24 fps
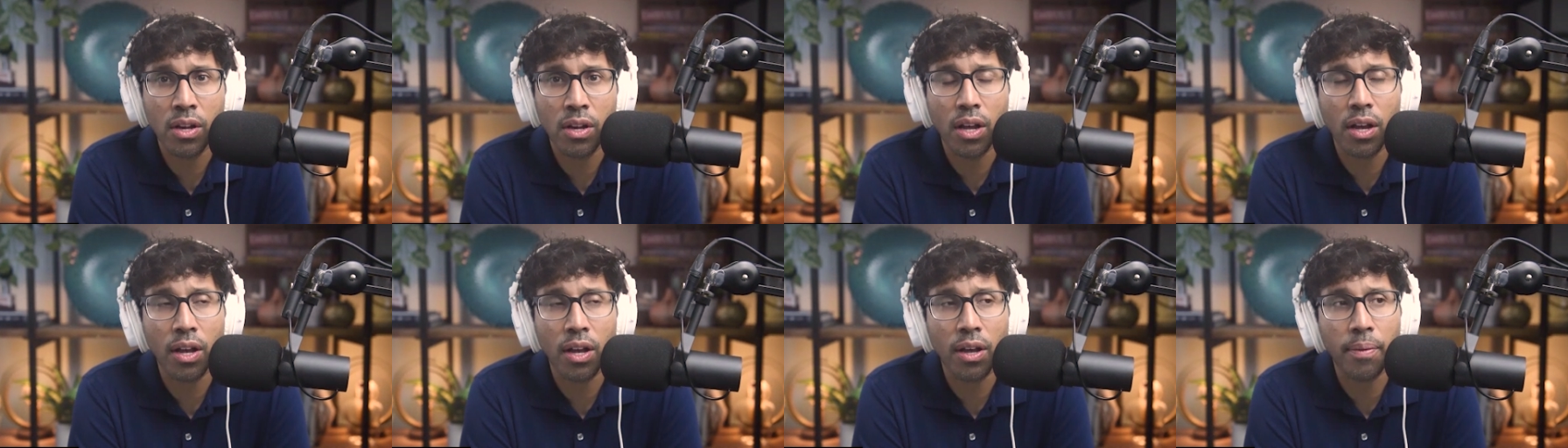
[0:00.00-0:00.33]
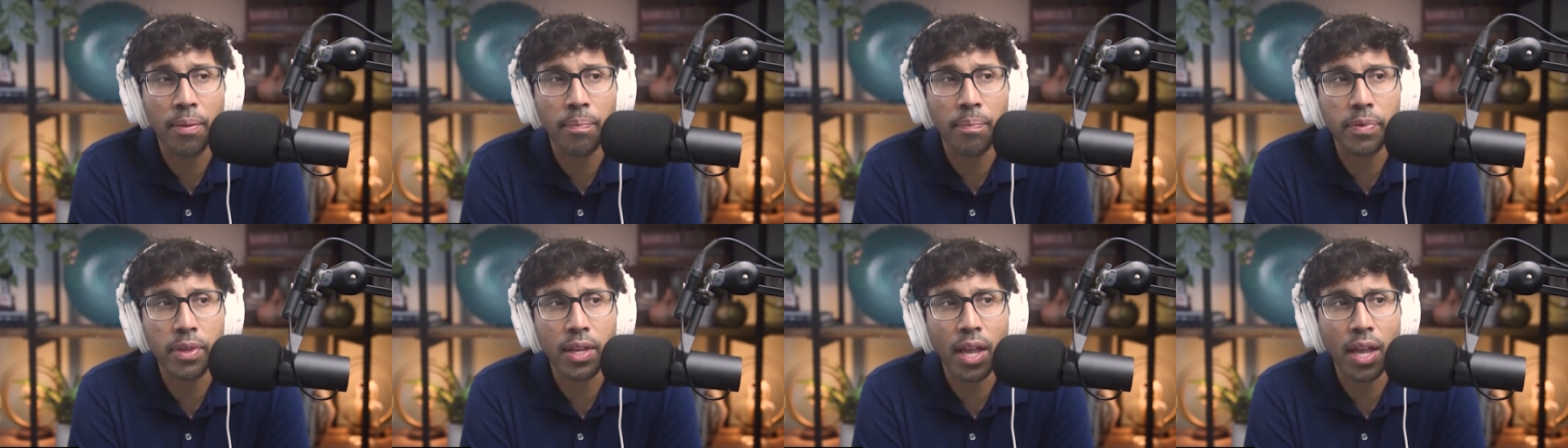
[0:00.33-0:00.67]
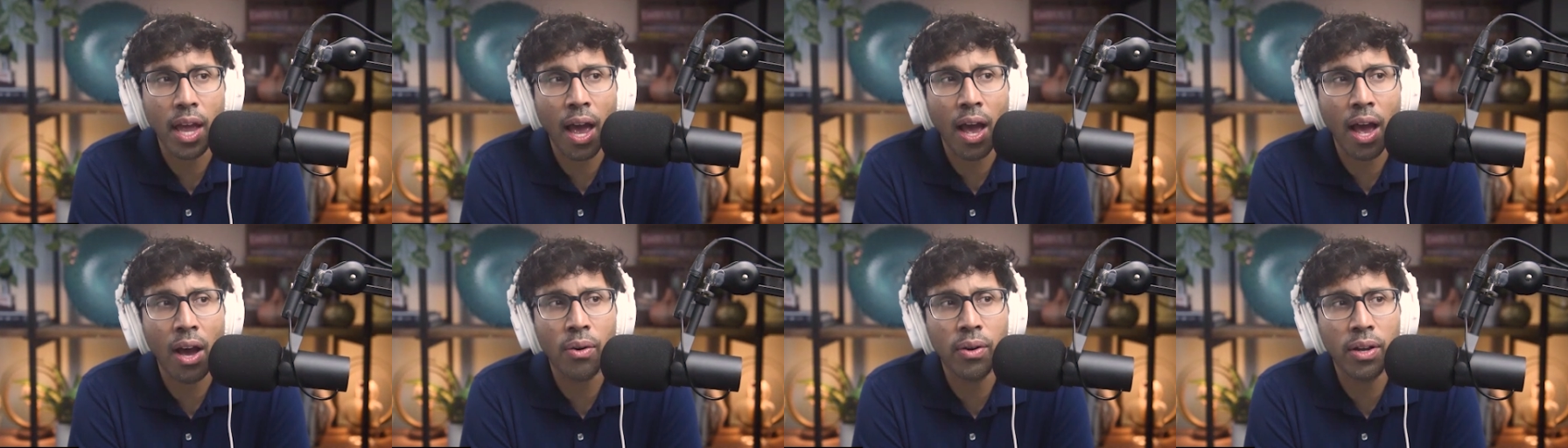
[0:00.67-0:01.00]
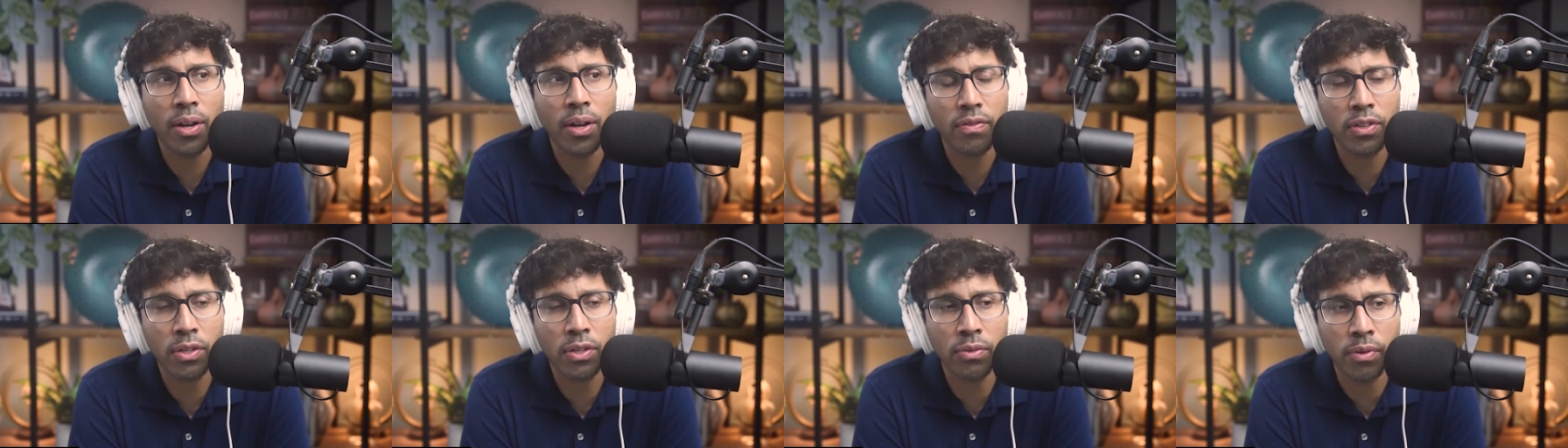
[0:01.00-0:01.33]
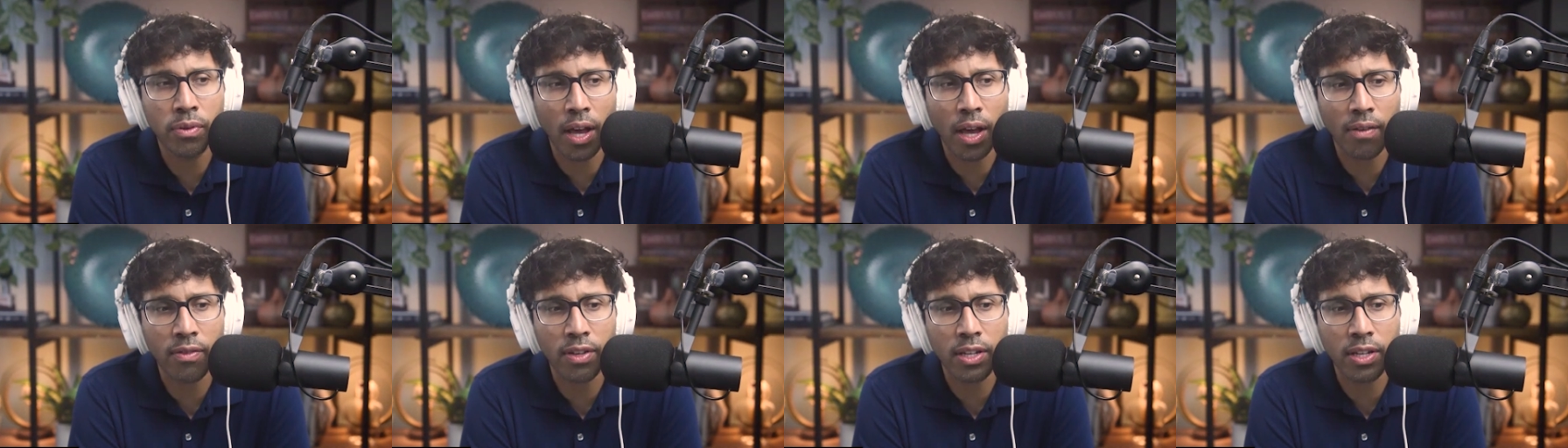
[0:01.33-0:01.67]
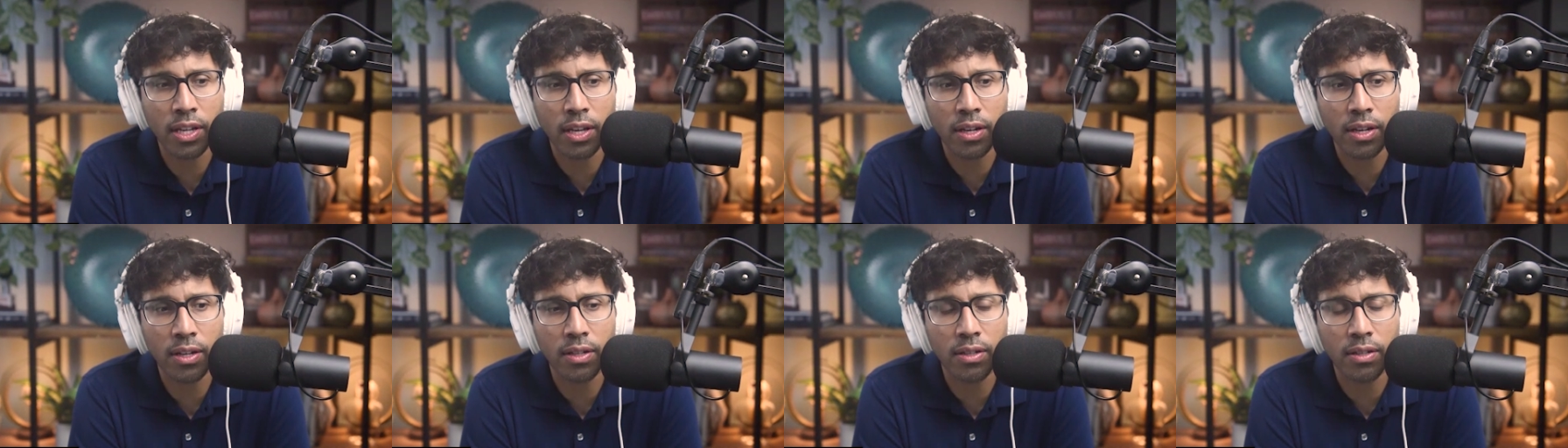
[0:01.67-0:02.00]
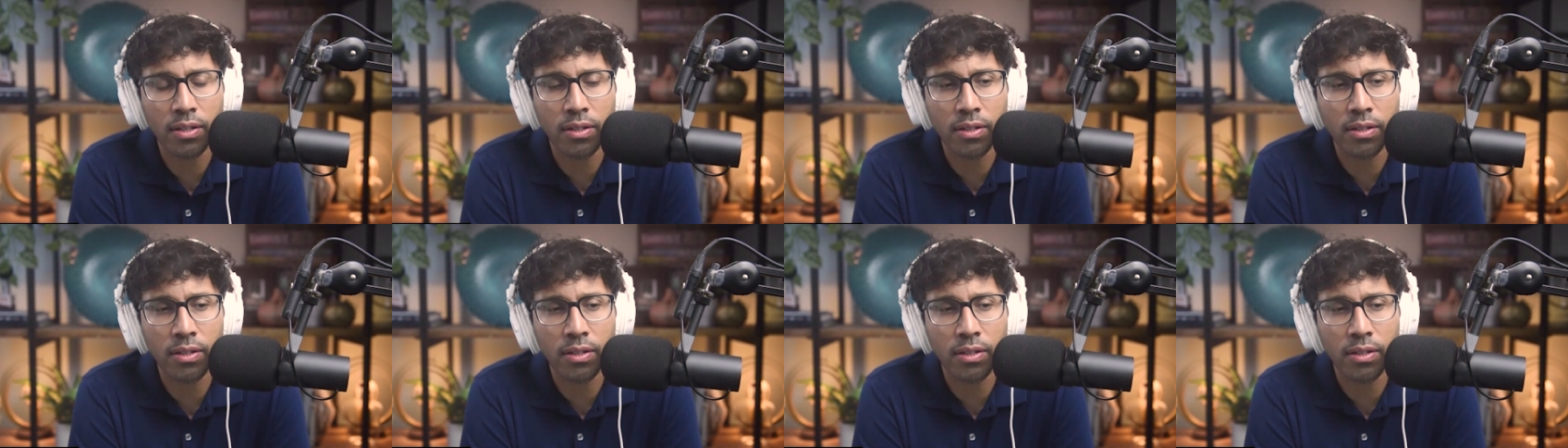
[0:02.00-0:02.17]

How have you navigated